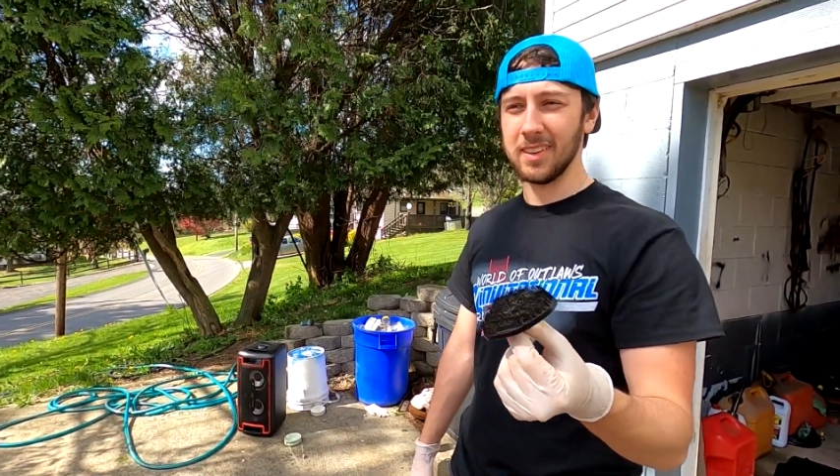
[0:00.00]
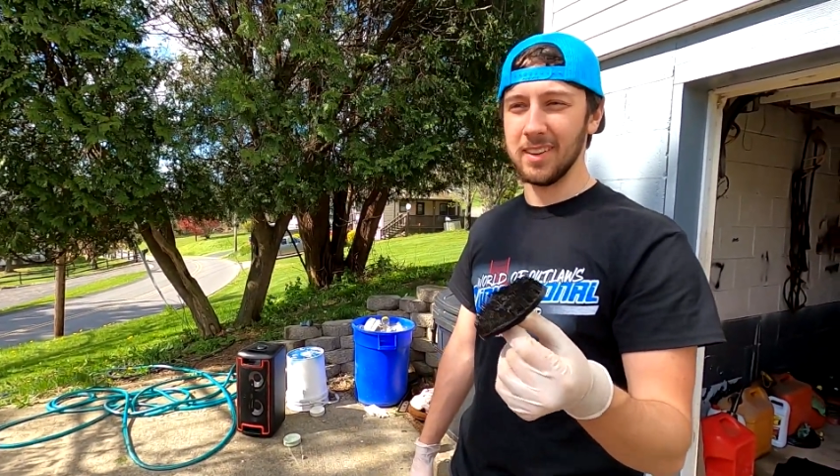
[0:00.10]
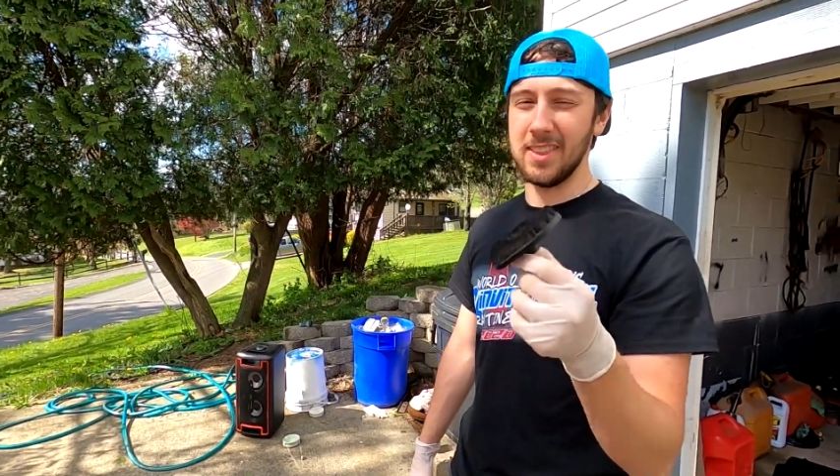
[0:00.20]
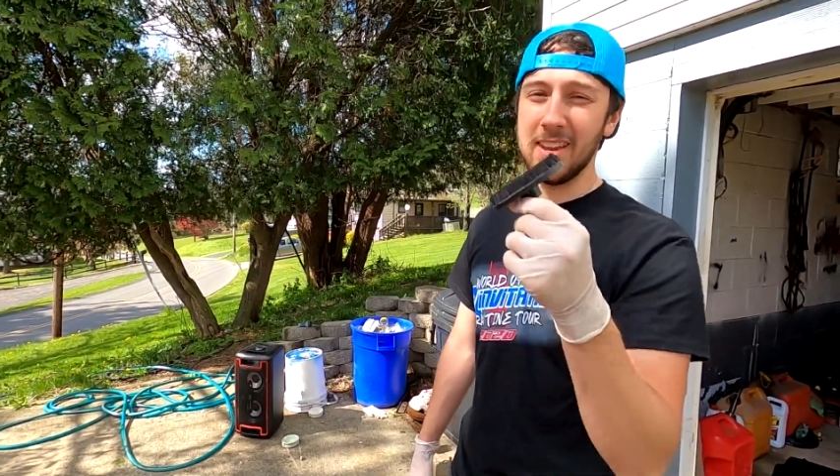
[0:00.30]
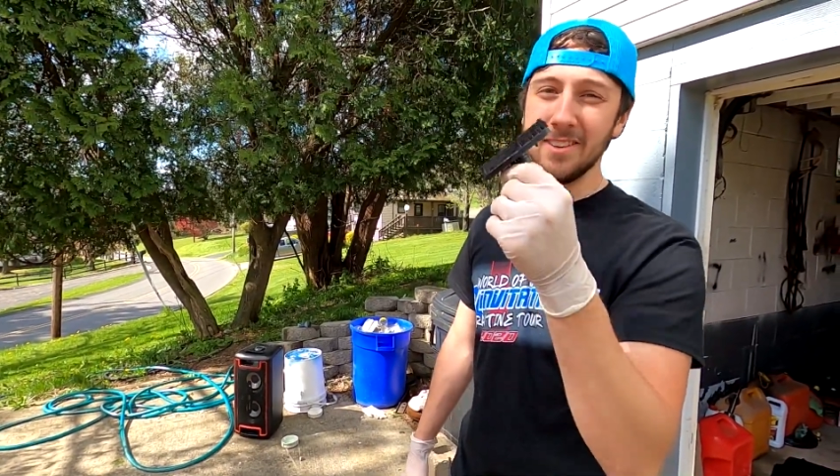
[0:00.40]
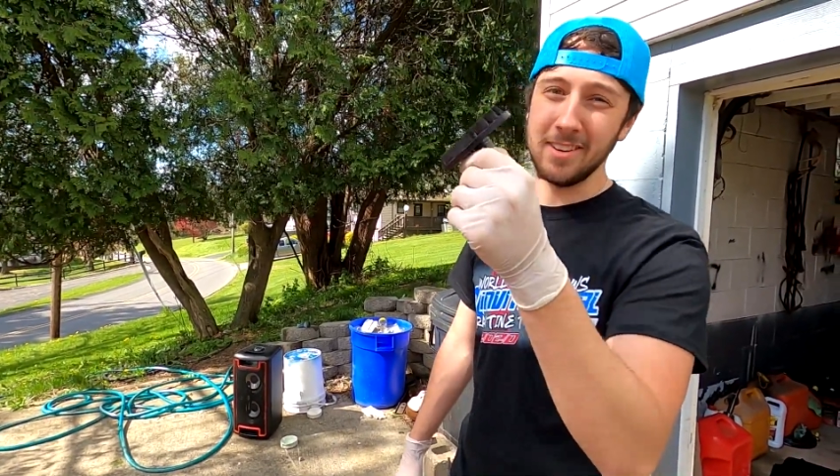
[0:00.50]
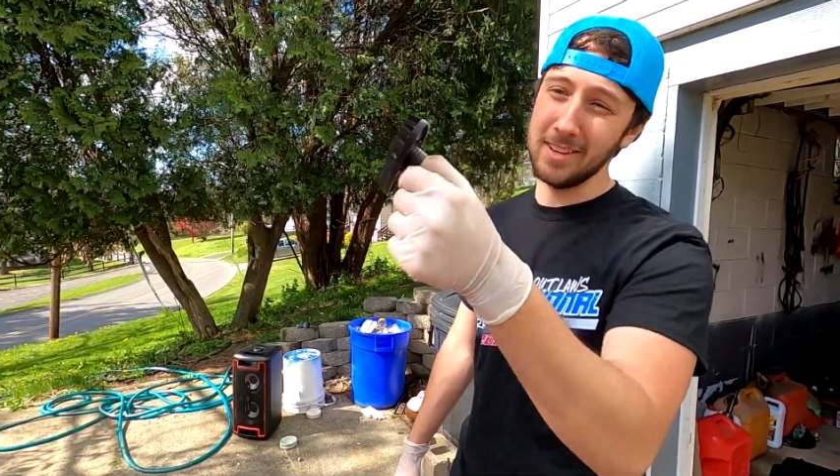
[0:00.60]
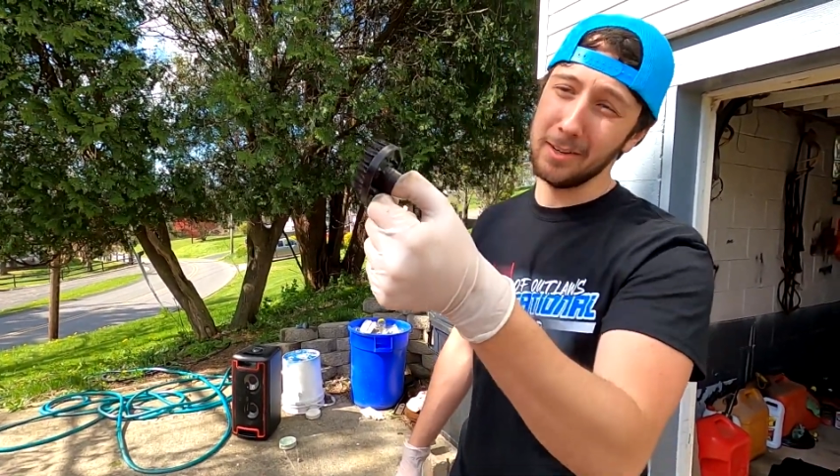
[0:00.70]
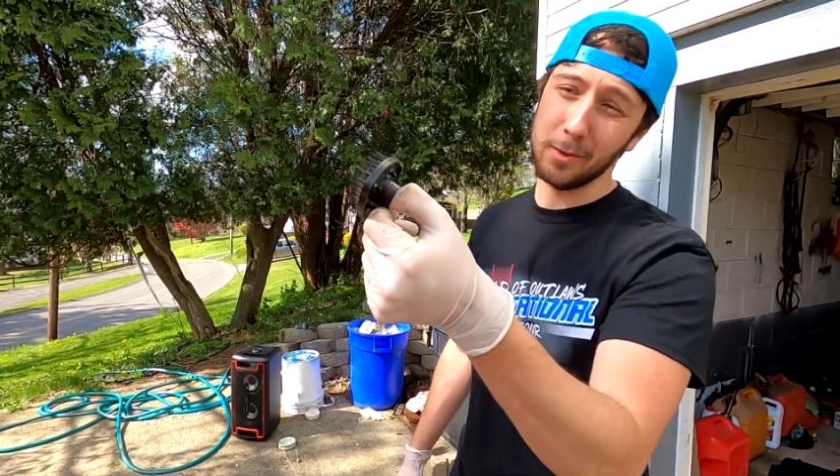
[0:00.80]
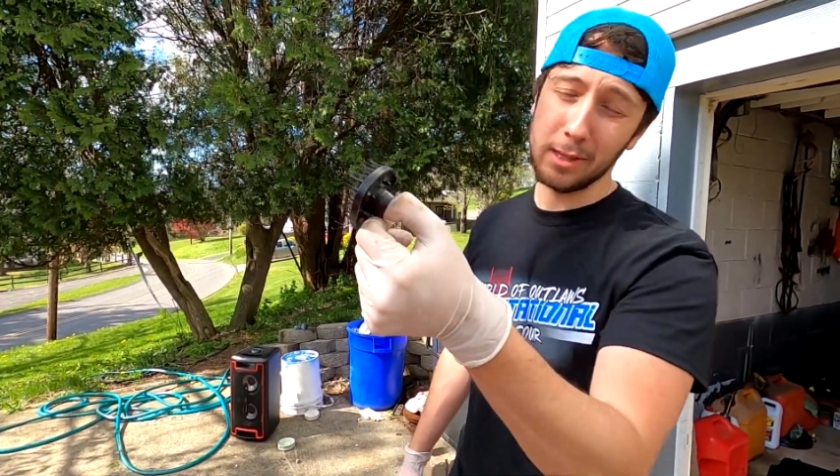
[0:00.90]
And then you
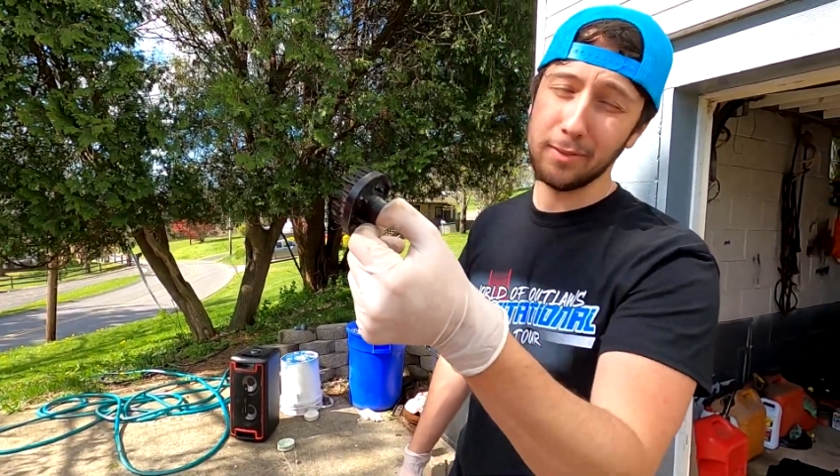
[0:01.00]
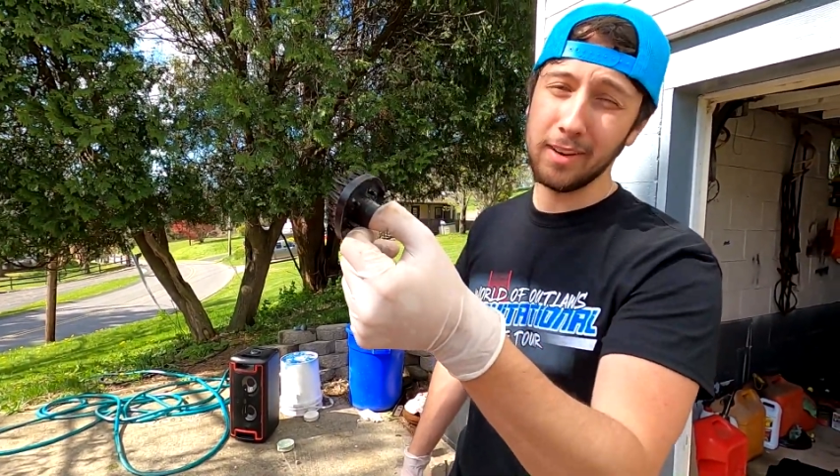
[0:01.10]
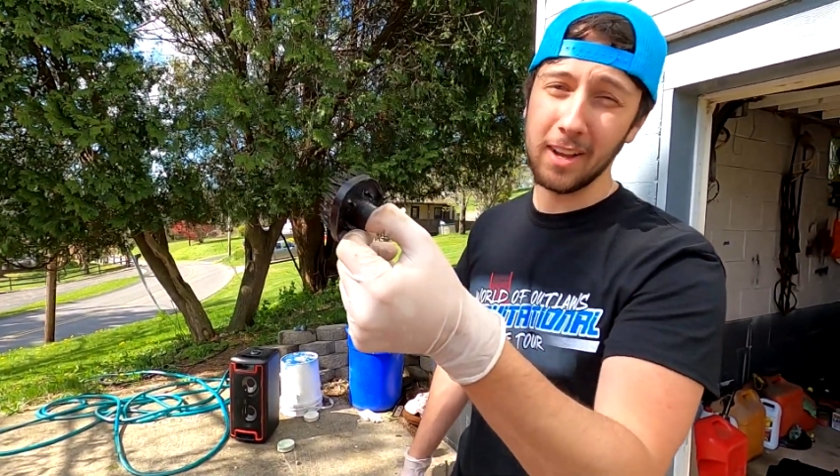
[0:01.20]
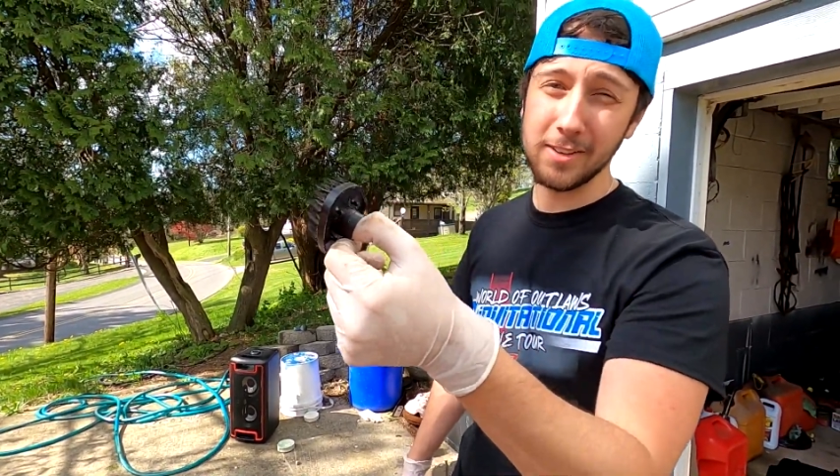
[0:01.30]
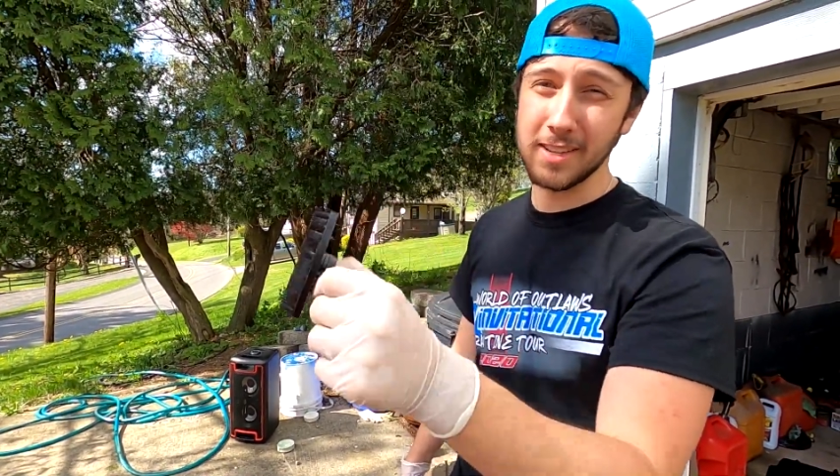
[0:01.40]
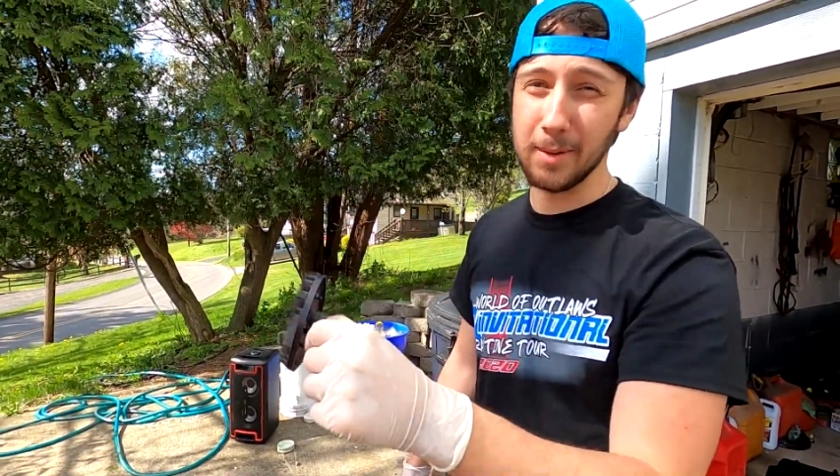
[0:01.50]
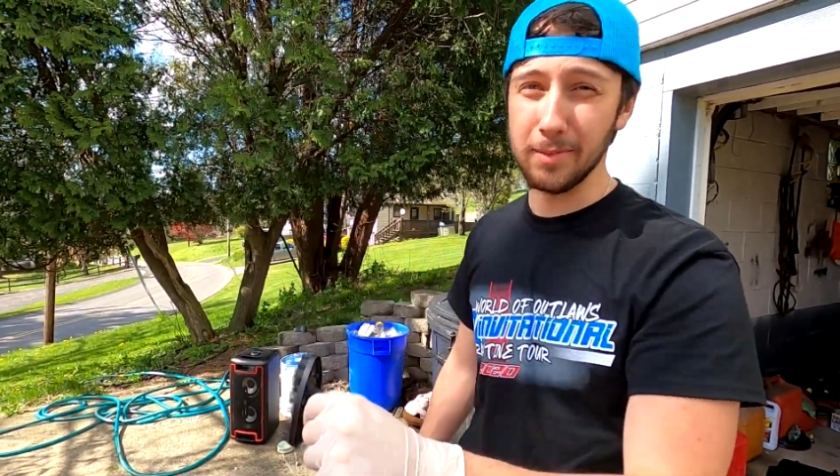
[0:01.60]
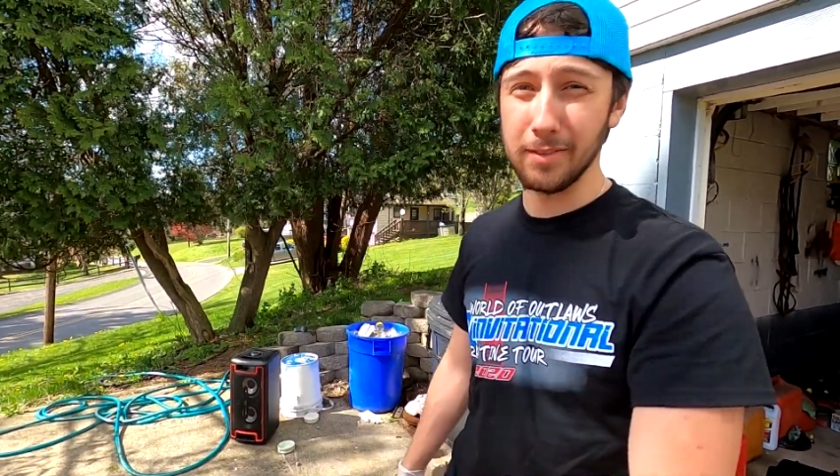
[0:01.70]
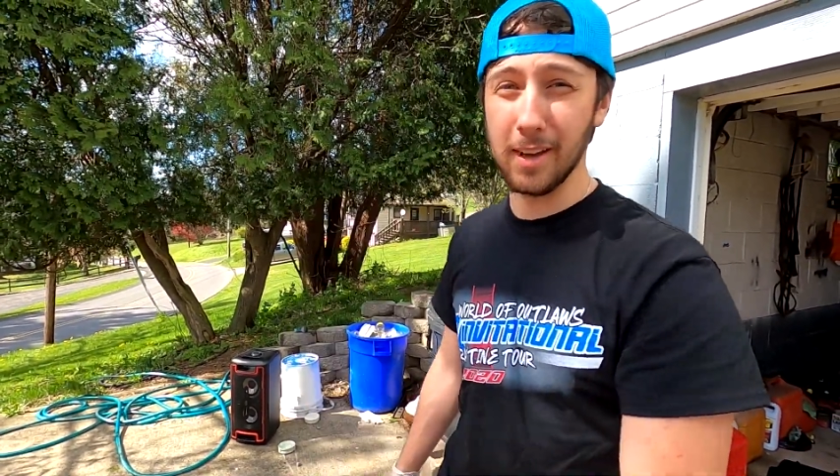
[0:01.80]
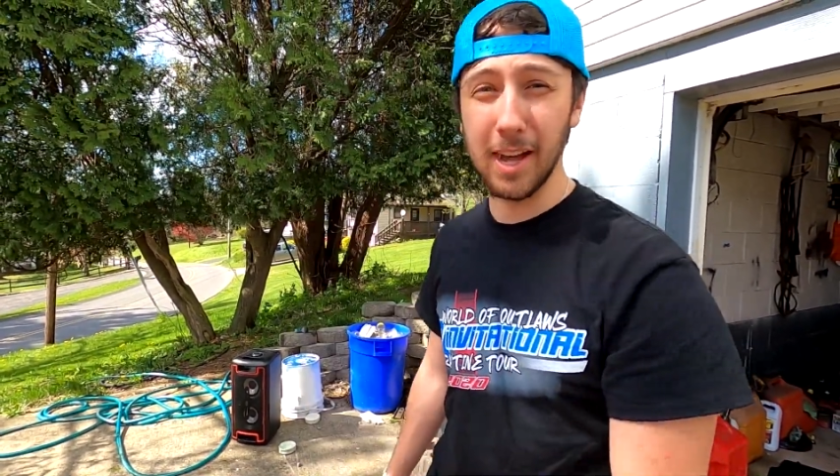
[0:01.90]
hit it with the final step
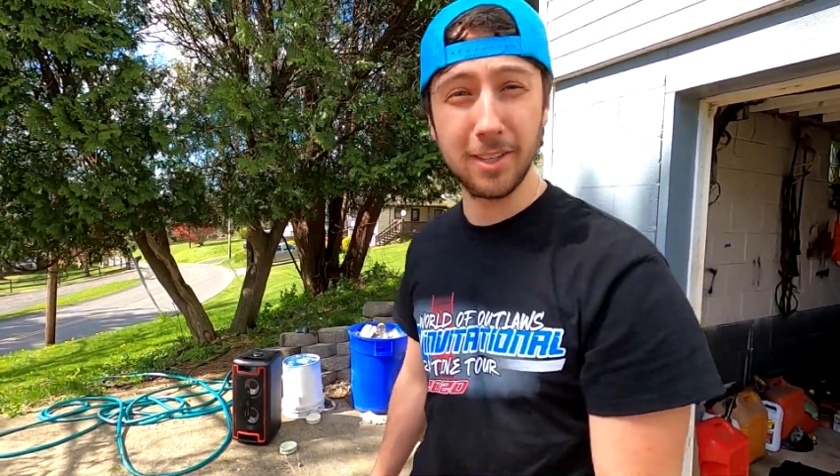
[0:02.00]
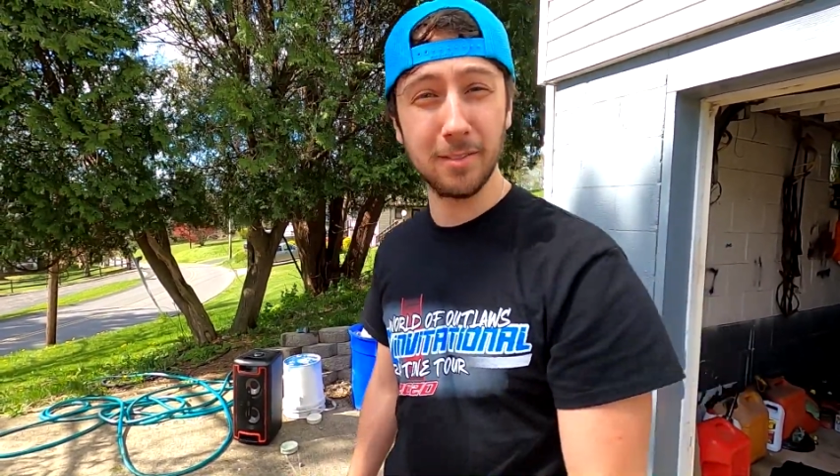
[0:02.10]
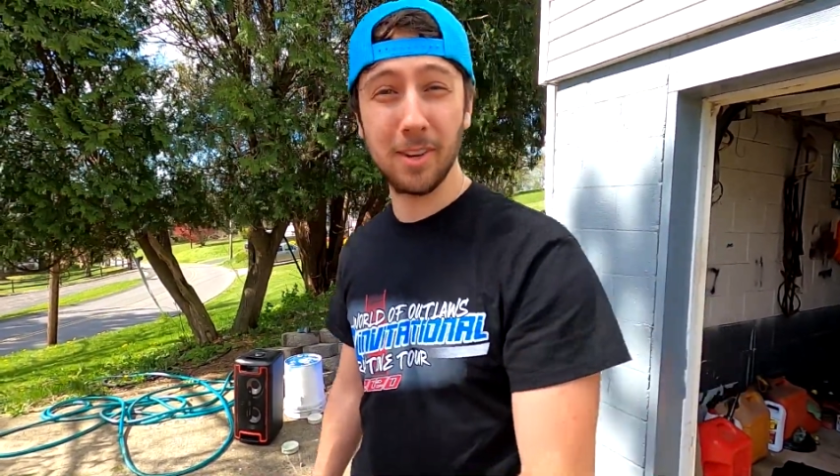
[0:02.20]
of the vacuum,